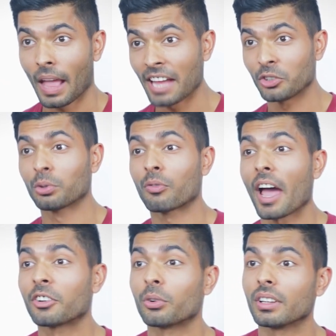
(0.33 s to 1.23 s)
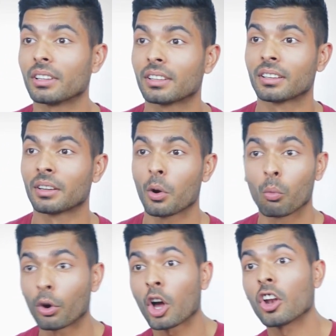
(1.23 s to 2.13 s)
At Juice Factory,
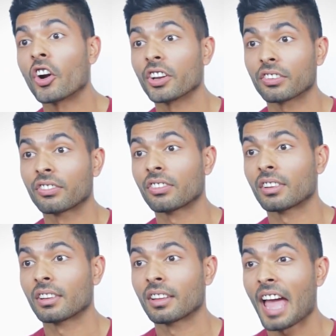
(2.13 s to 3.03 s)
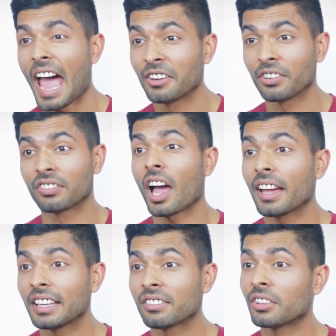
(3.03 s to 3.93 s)
we're all artists, and
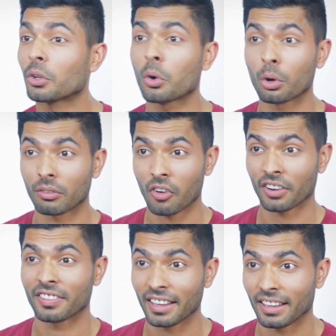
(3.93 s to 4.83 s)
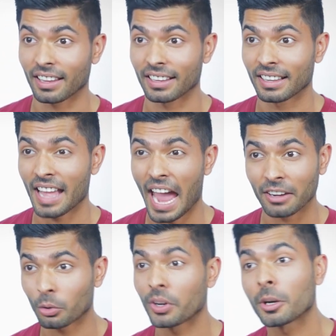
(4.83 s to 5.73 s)
design is in the core of our thinking
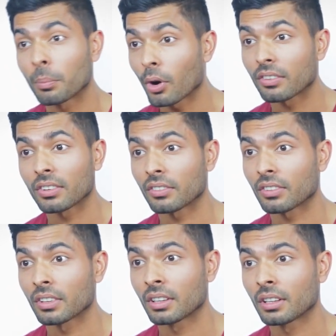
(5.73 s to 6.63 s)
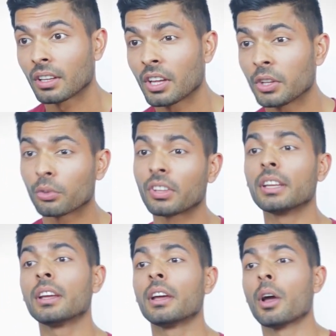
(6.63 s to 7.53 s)
and creative process. You
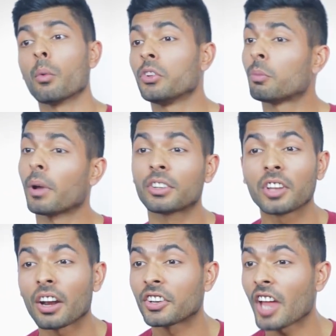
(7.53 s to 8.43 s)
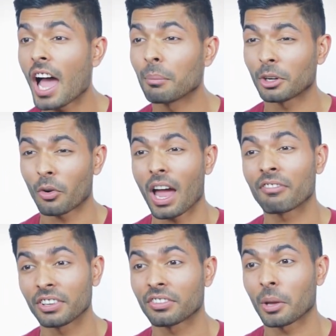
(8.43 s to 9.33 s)
see, we spent a lot of time in
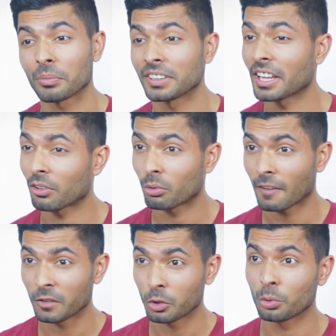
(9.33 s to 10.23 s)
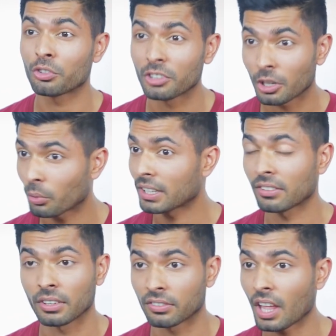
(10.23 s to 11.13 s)
crafting something that is revolutionary in
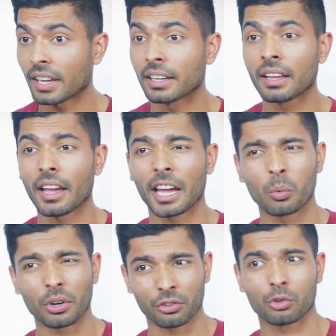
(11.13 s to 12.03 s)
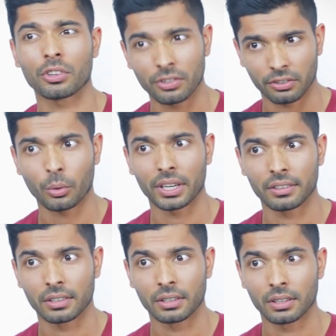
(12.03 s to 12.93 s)
its design and works just as great.